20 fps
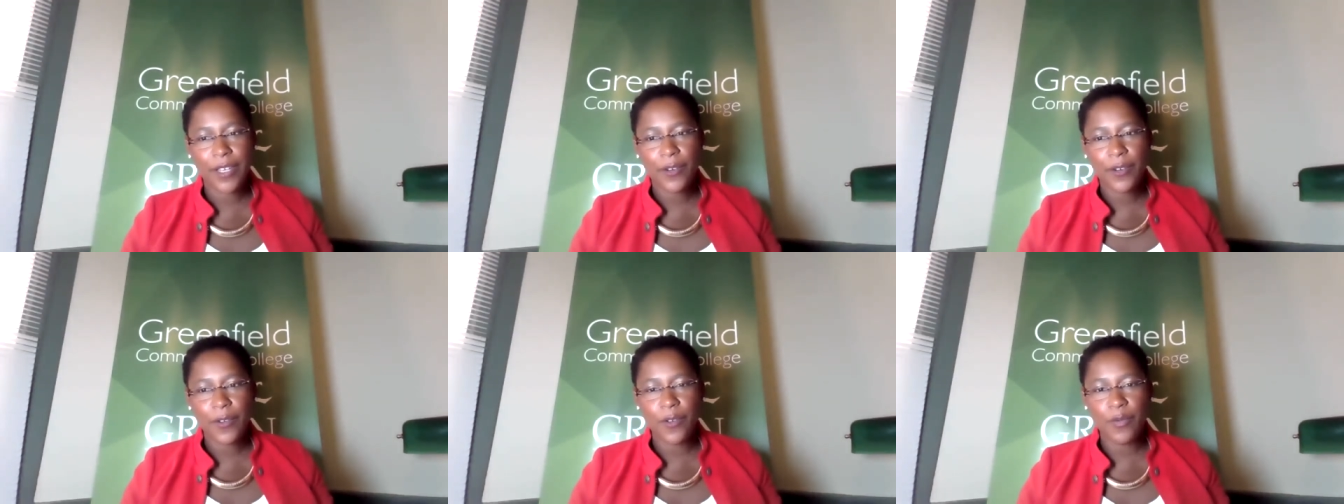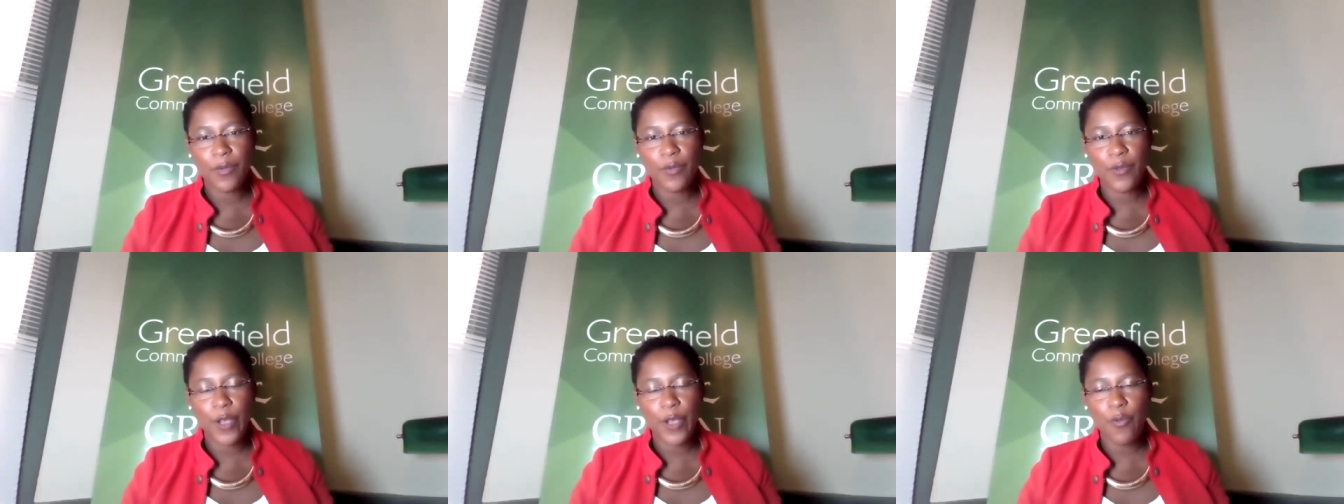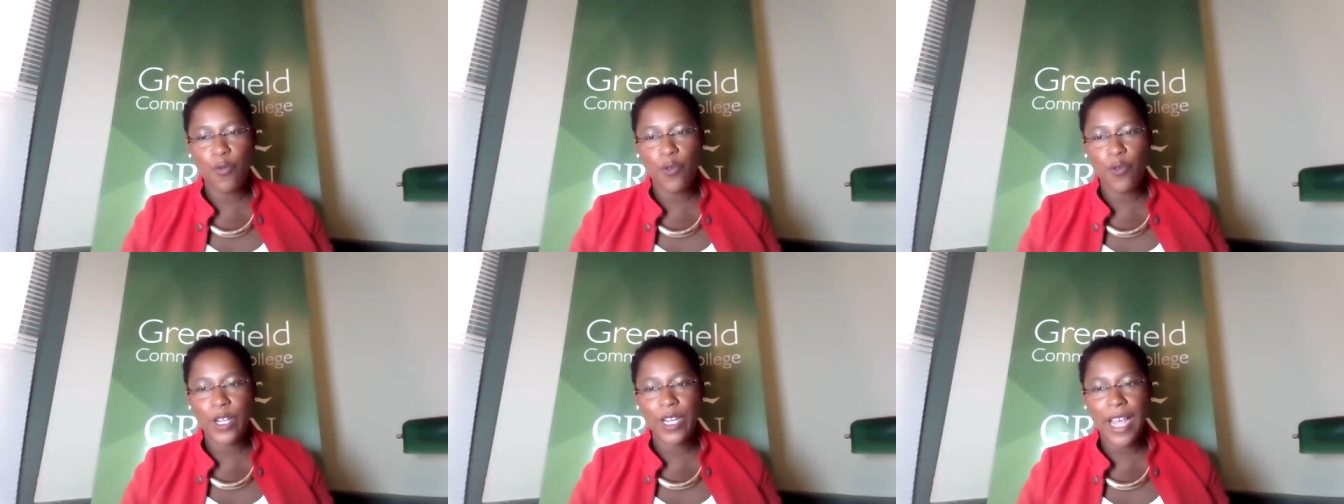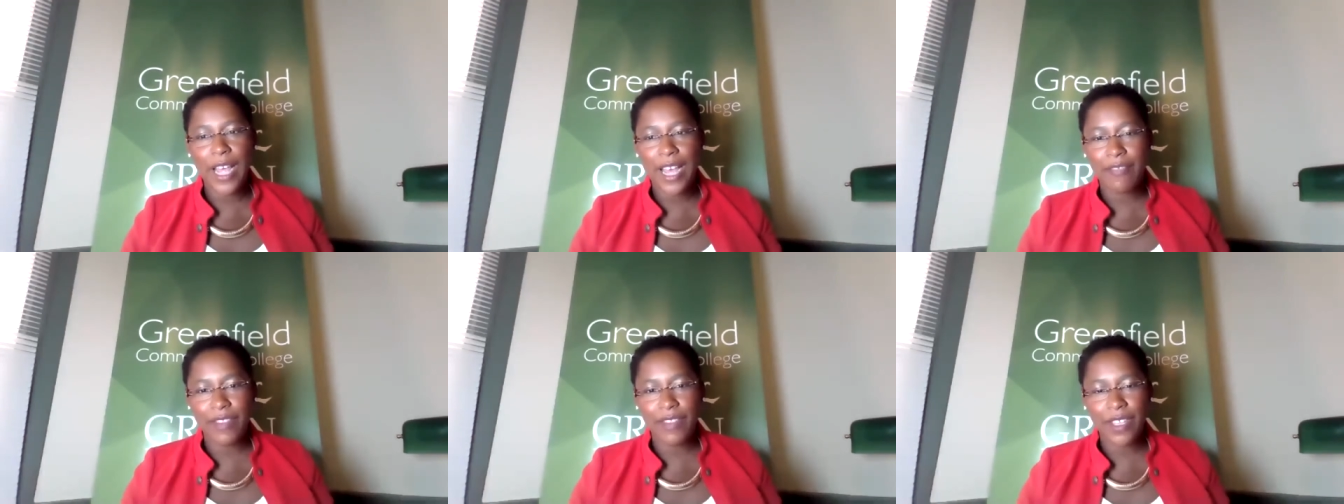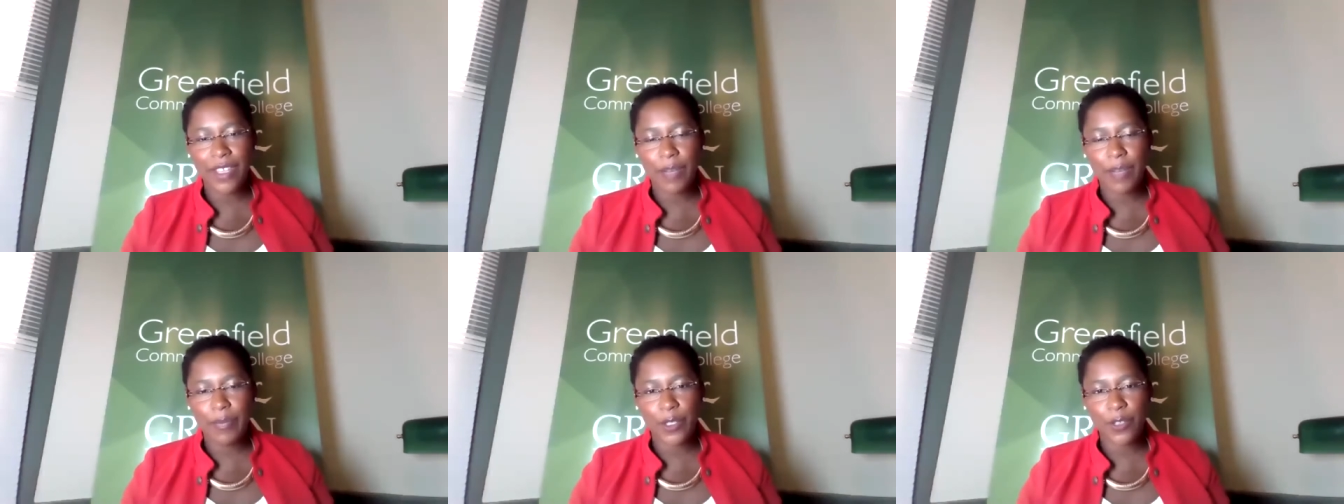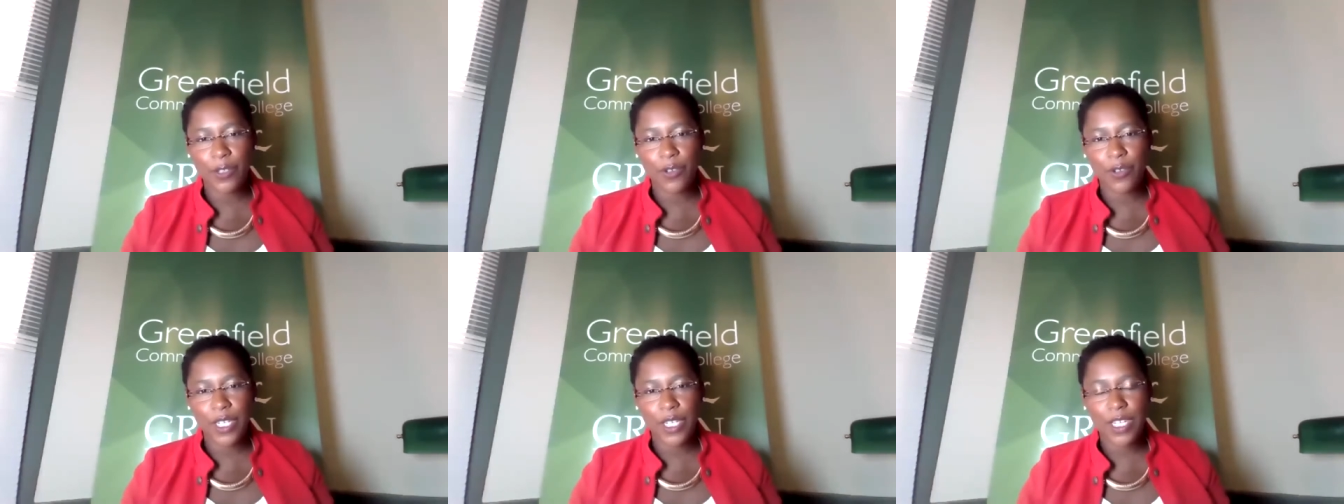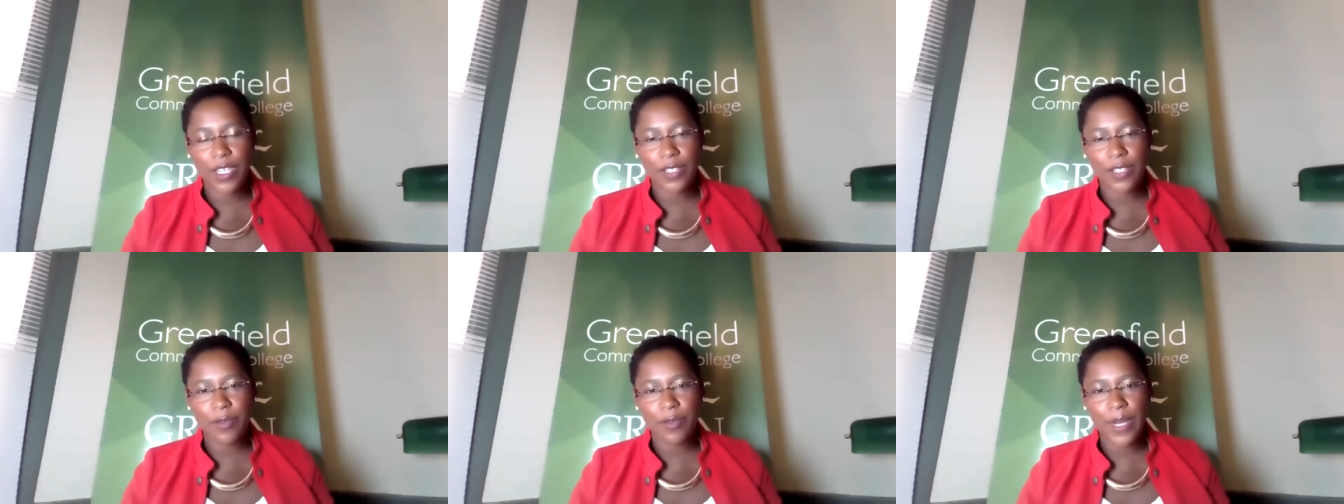whom we wouldn't have the
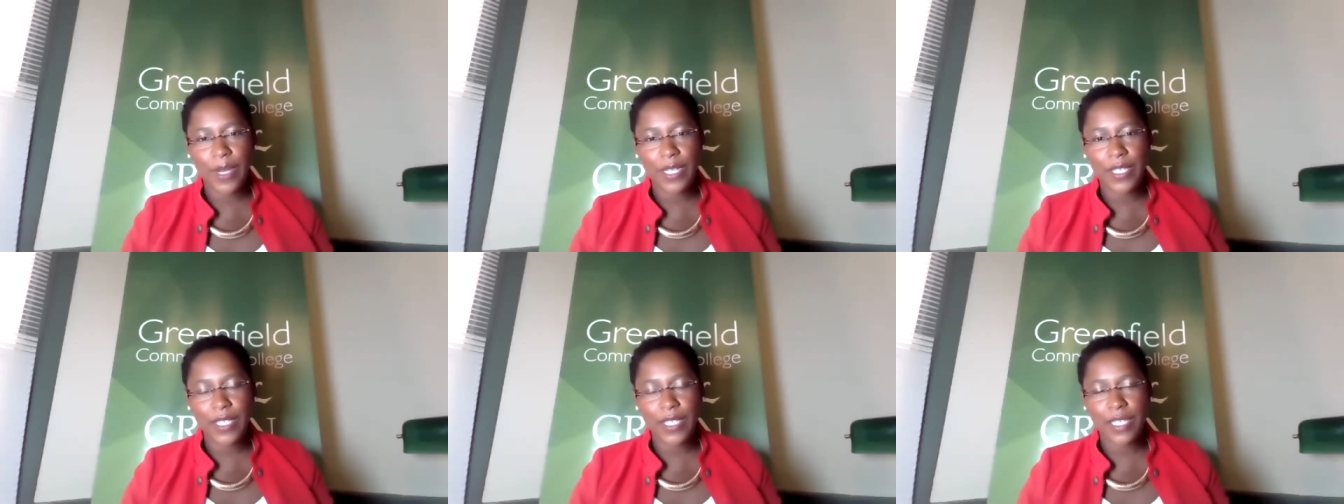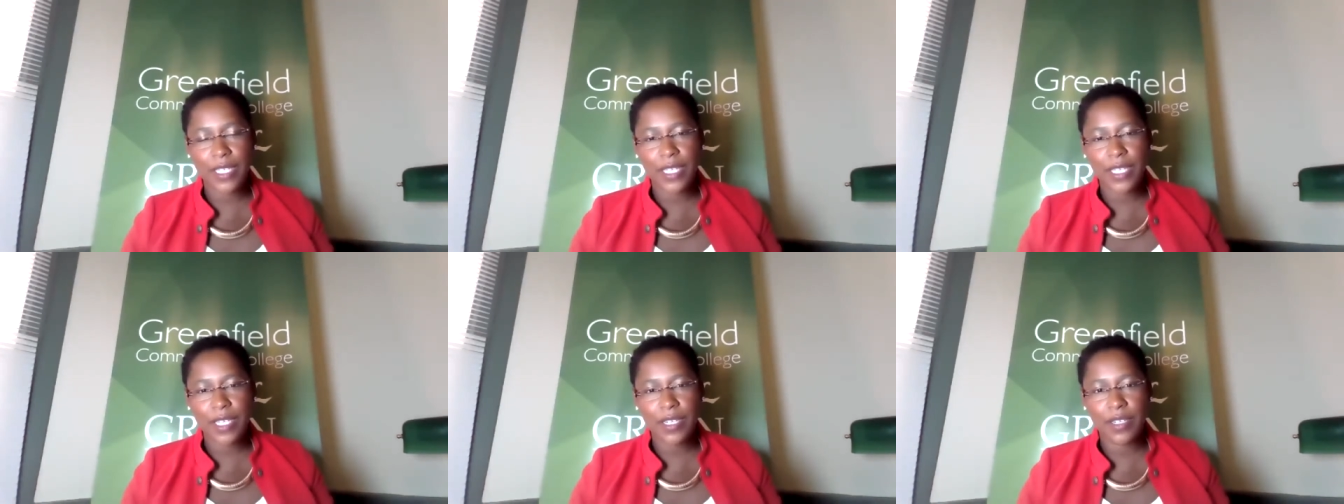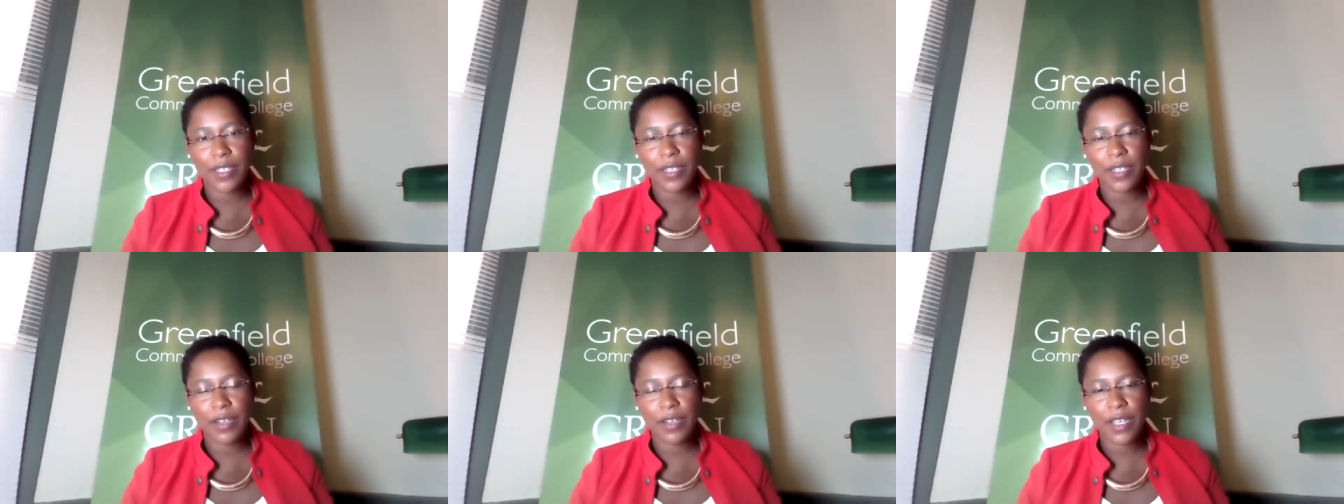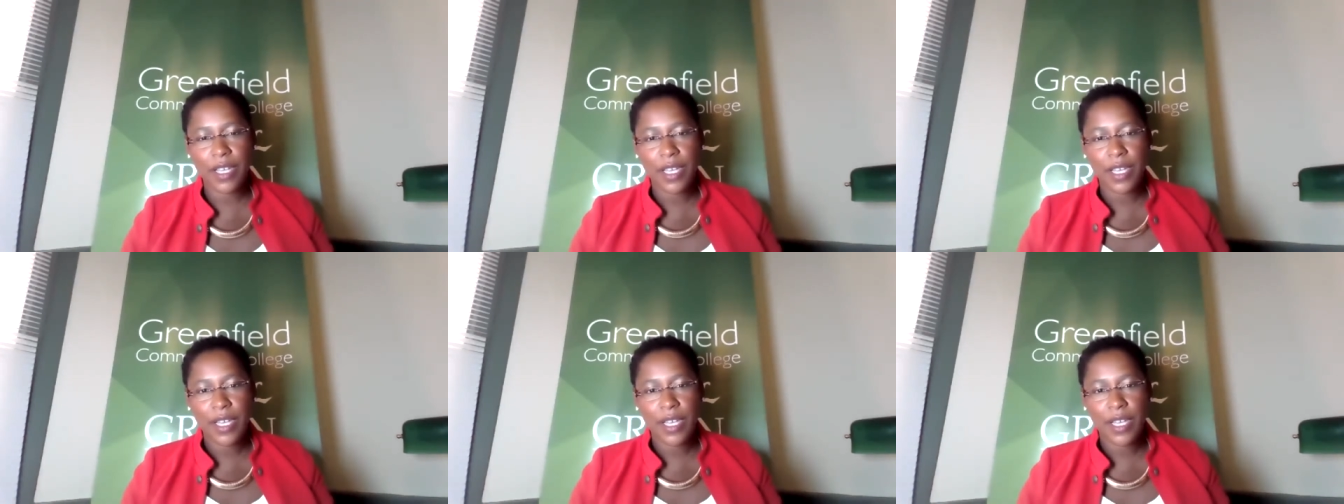opportunity otherwise to hear.